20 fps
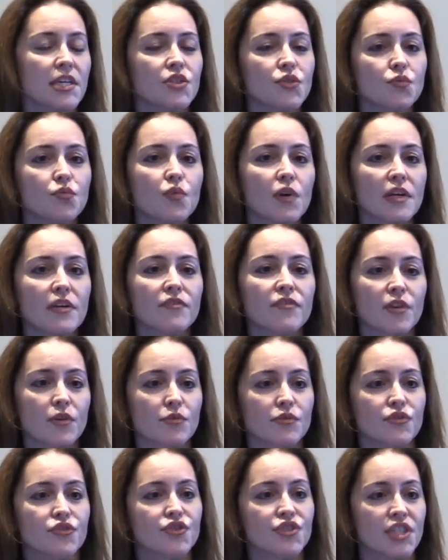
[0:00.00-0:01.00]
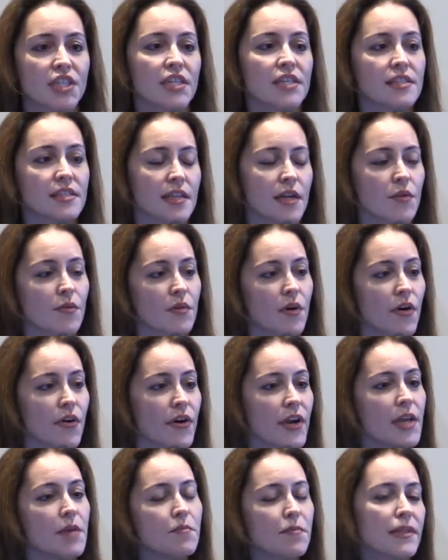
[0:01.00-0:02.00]
each one of those genes that
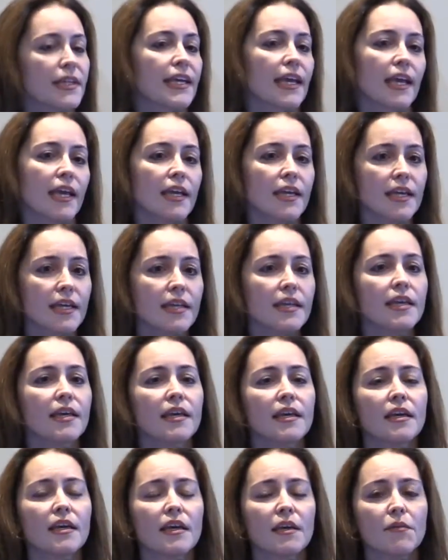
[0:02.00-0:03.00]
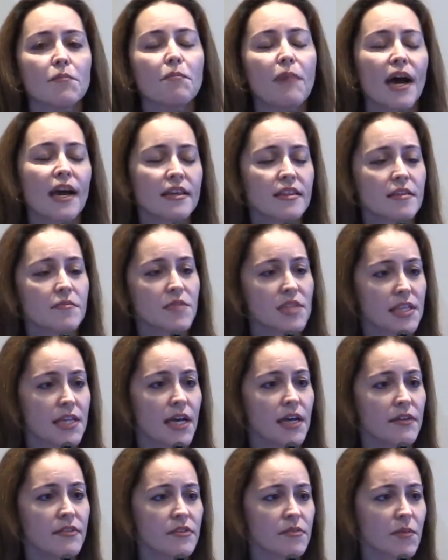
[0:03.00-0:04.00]
are implicated by
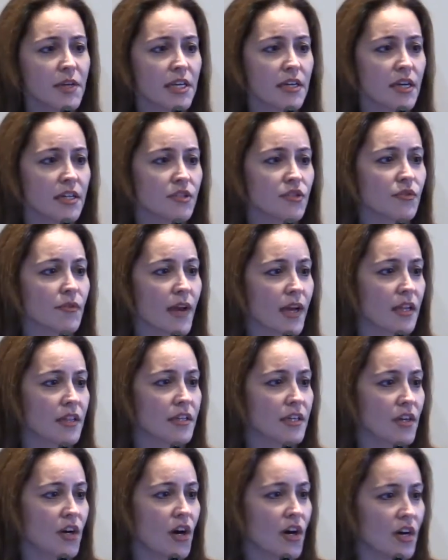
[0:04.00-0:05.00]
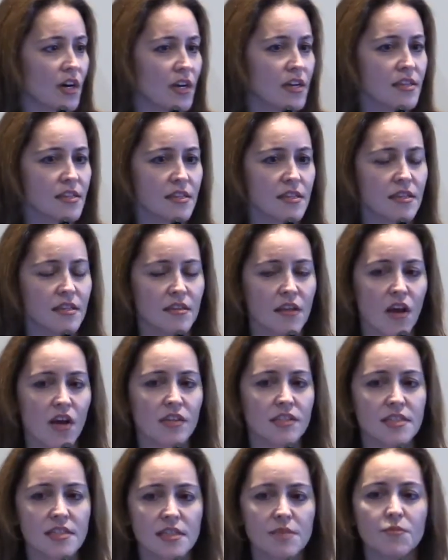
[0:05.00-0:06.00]
themselves may not directly cause
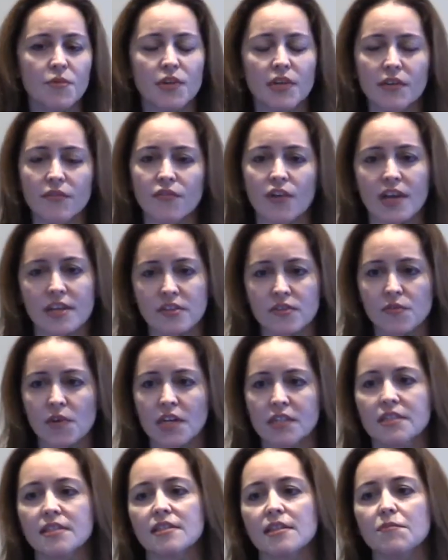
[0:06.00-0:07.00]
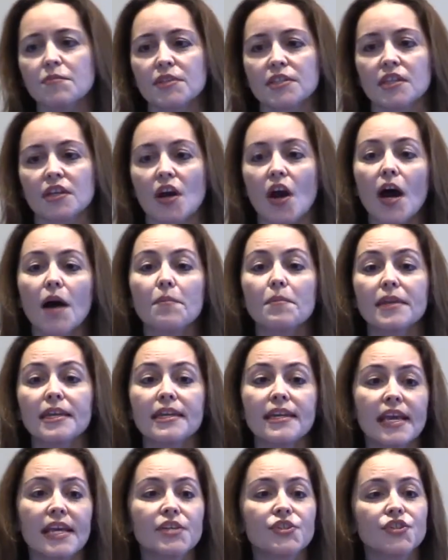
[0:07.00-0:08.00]
autism or give rise to autism, but the
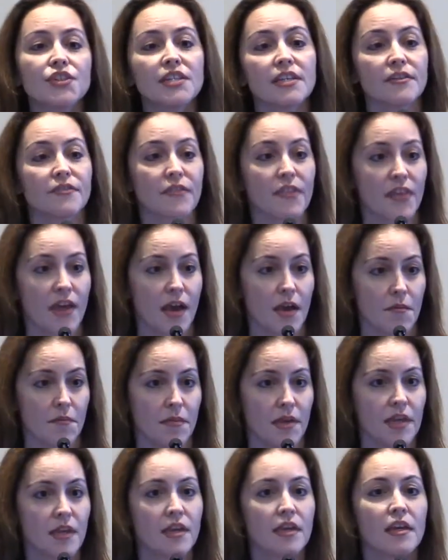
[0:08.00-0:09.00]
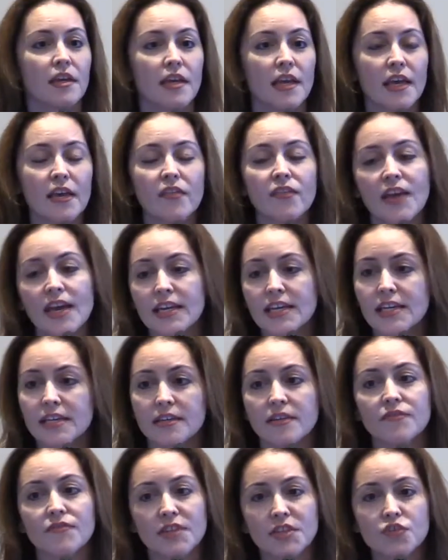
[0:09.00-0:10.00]
combination of them in that
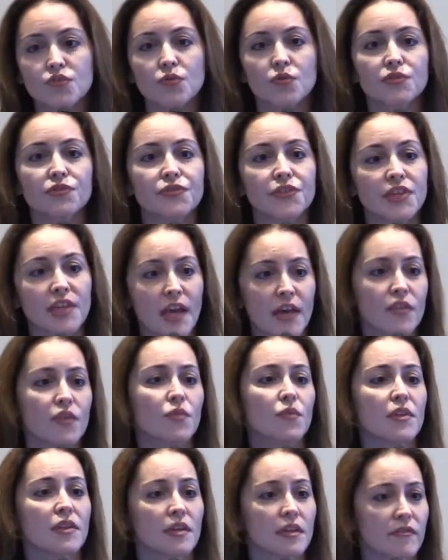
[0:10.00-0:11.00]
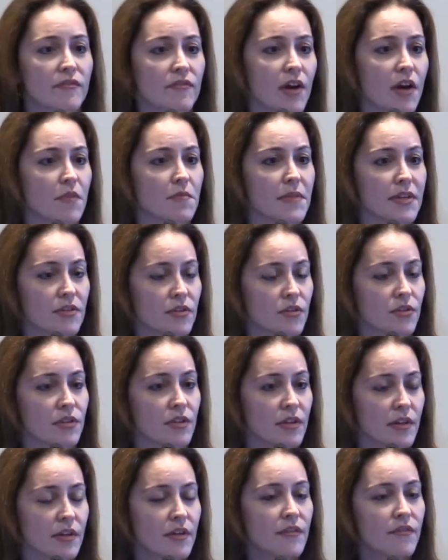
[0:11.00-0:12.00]
individual together with an
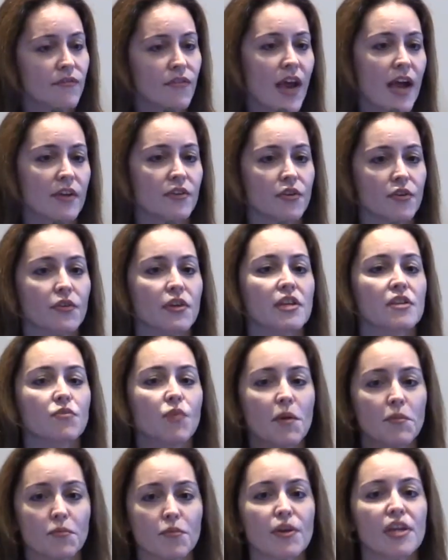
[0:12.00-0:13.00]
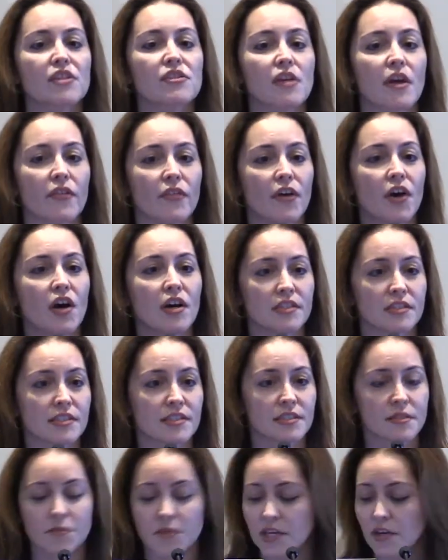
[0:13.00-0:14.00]
environmental factor is what brings on the
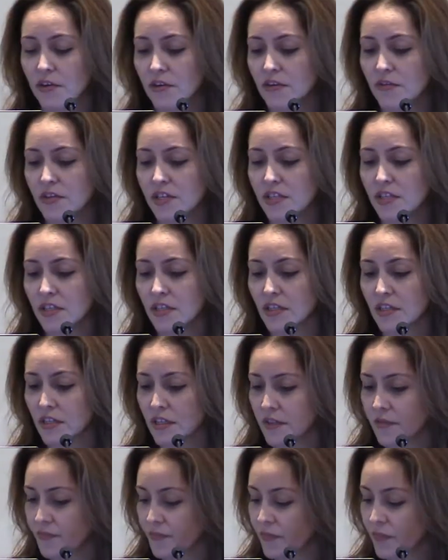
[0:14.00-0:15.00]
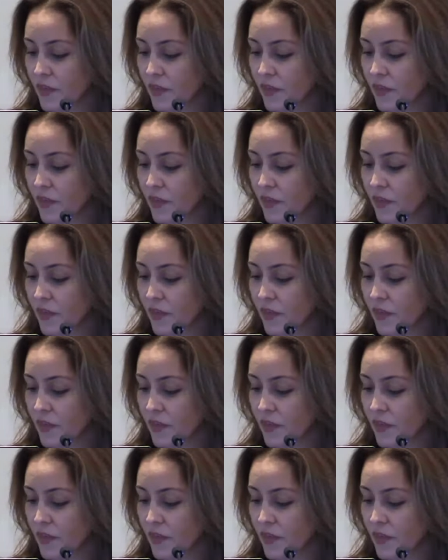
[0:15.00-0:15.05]
autism characteristic.